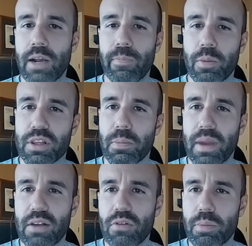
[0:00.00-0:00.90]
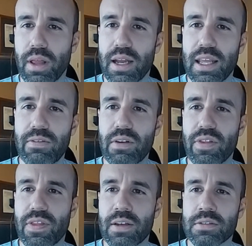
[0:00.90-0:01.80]
But the man replied, Even if
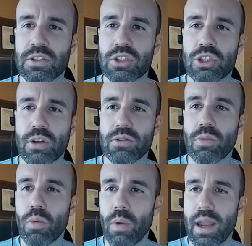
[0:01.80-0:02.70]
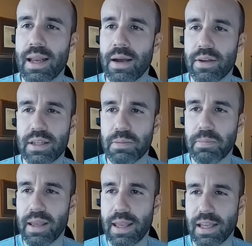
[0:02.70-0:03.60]
1,000 shekels were weighed out into
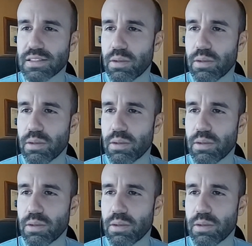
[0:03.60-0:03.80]
my hands,